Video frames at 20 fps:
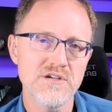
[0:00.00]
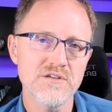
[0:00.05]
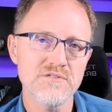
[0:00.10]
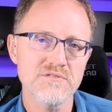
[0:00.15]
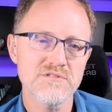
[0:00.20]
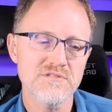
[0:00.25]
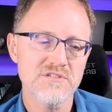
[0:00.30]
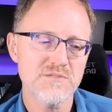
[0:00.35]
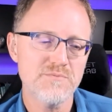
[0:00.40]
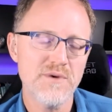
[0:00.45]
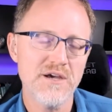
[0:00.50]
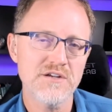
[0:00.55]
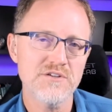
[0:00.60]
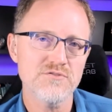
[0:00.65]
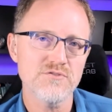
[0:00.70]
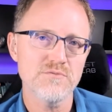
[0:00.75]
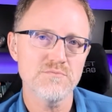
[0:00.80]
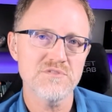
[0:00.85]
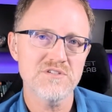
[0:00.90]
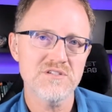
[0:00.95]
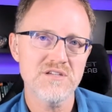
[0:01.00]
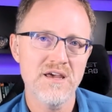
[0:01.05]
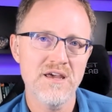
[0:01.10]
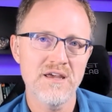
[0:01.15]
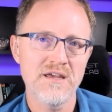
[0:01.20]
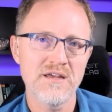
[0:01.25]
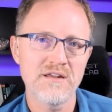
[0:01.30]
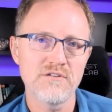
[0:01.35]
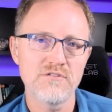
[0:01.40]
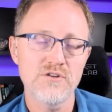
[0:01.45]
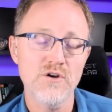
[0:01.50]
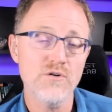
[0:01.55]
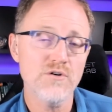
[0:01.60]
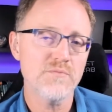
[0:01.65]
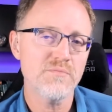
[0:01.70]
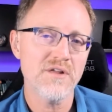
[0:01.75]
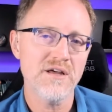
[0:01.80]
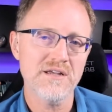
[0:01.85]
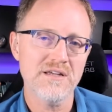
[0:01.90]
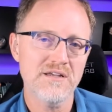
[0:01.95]
other spectrum saying, don't
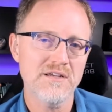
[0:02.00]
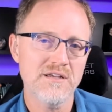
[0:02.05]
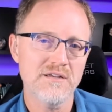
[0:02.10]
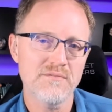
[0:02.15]
apply